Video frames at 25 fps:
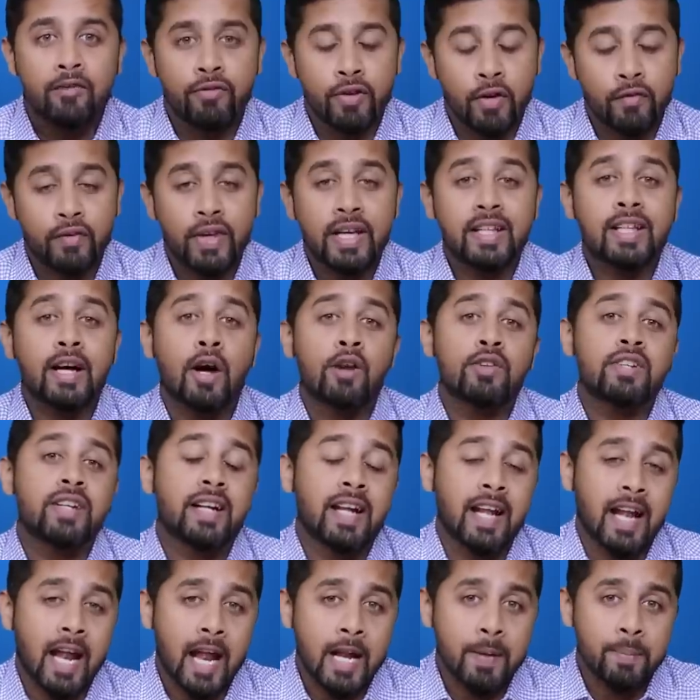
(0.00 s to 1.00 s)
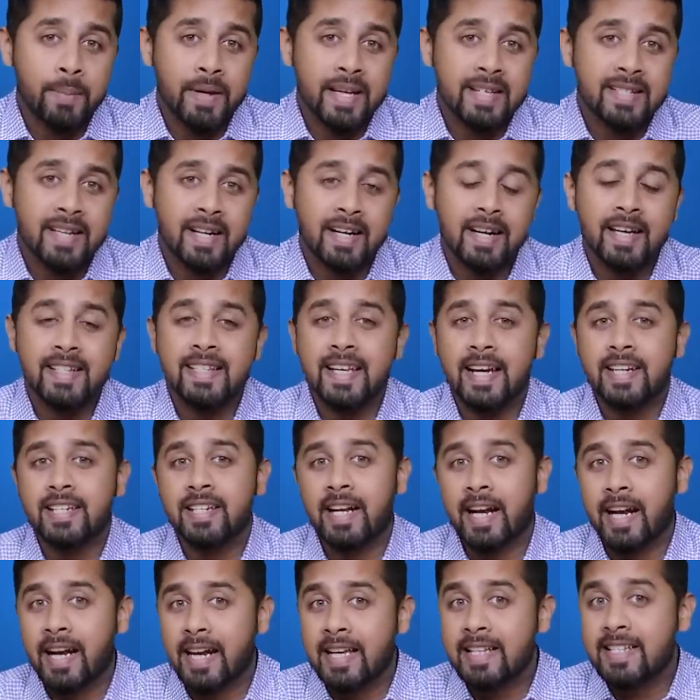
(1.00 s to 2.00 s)
50,000 in NPS under
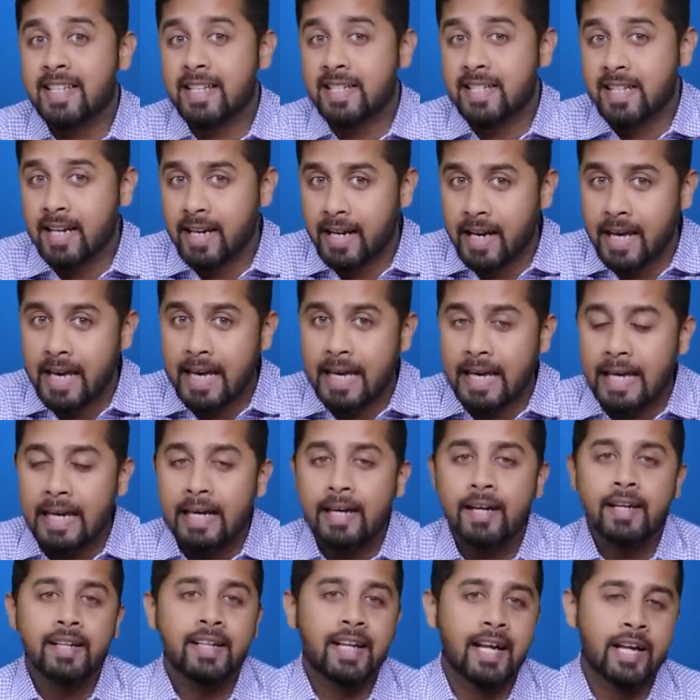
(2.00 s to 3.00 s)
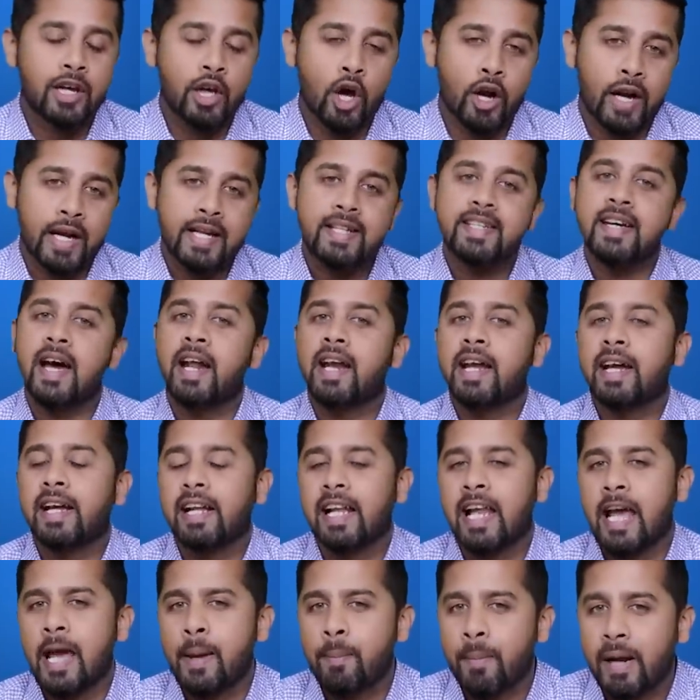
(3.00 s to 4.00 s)
Section 80CCD, then your HRA
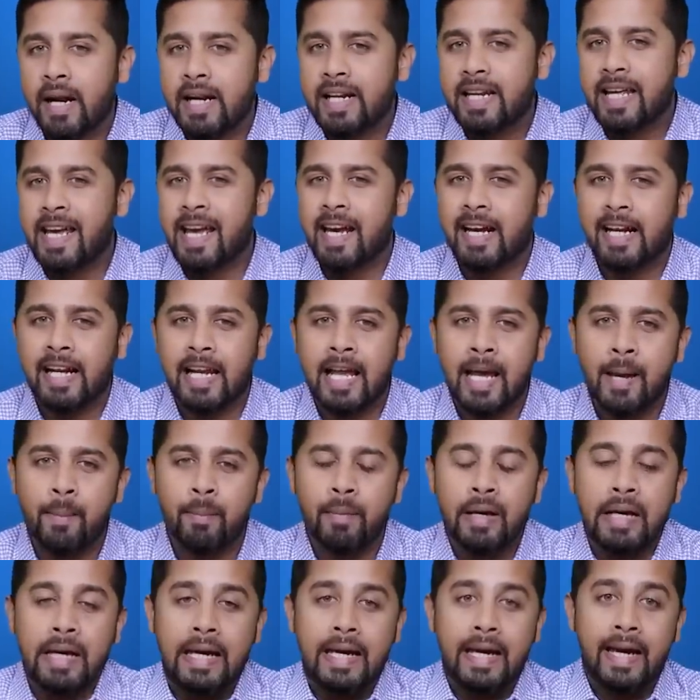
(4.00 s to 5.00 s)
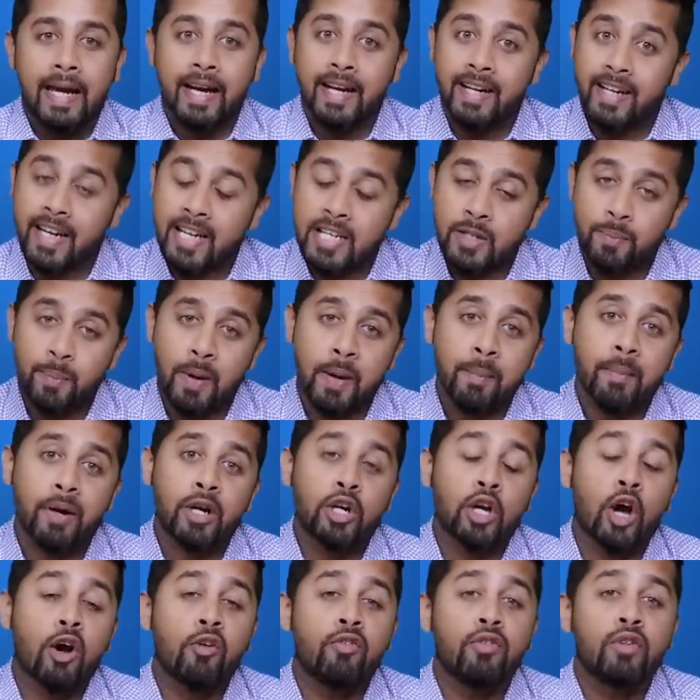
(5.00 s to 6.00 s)
claim, LTA claim, interest
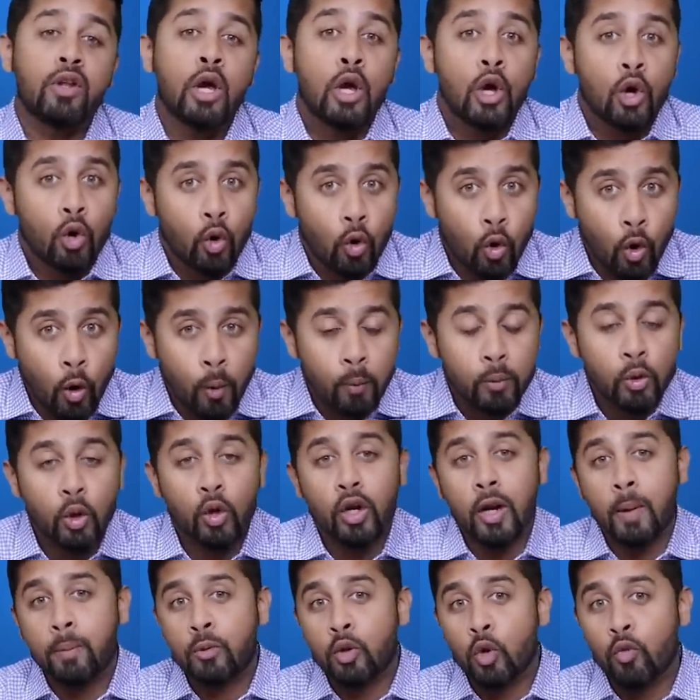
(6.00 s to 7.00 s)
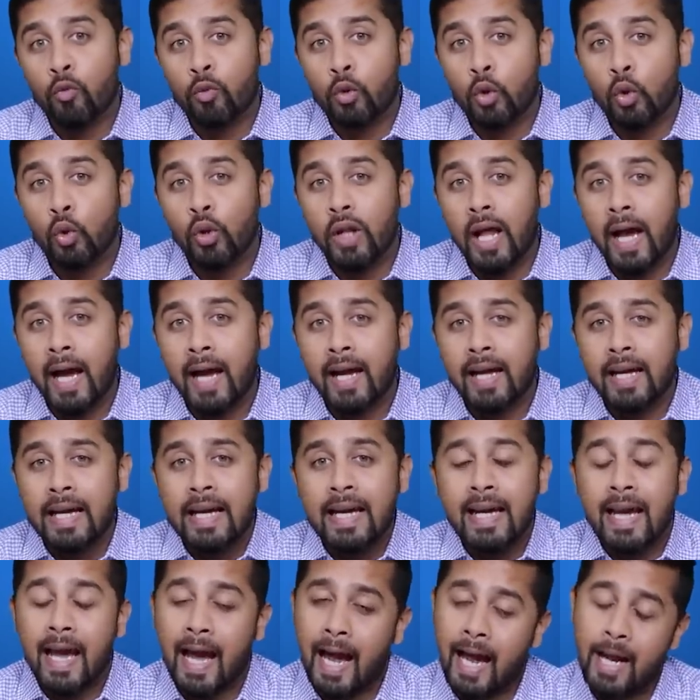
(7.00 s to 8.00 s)
payment of home loan up to 2 lakh
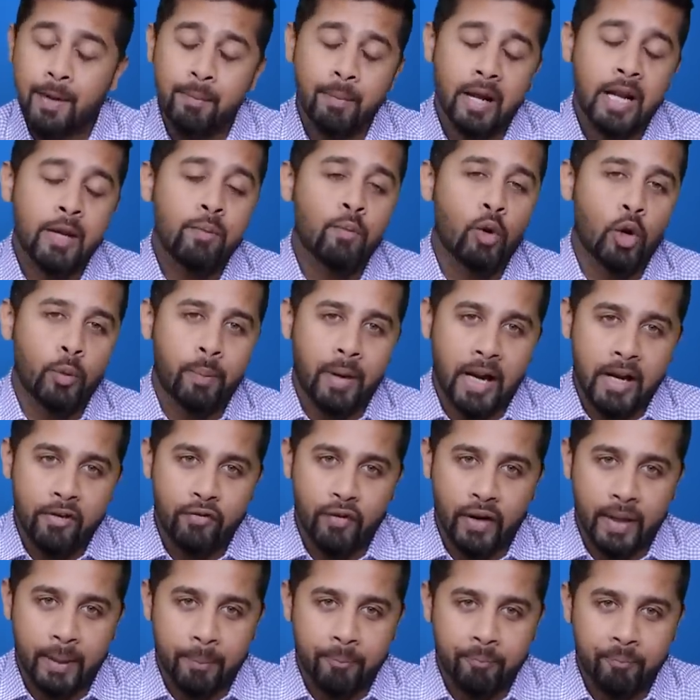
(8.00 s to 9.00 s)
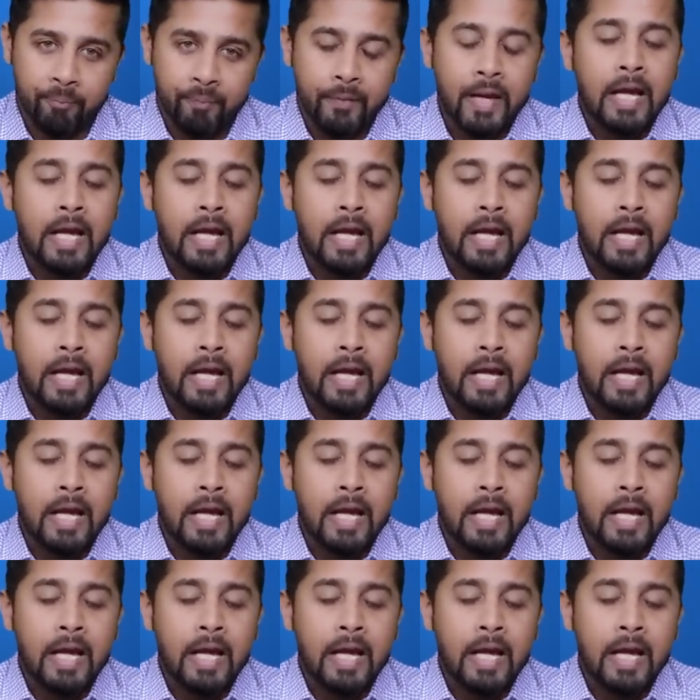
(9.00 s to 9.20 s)
and many more benefit.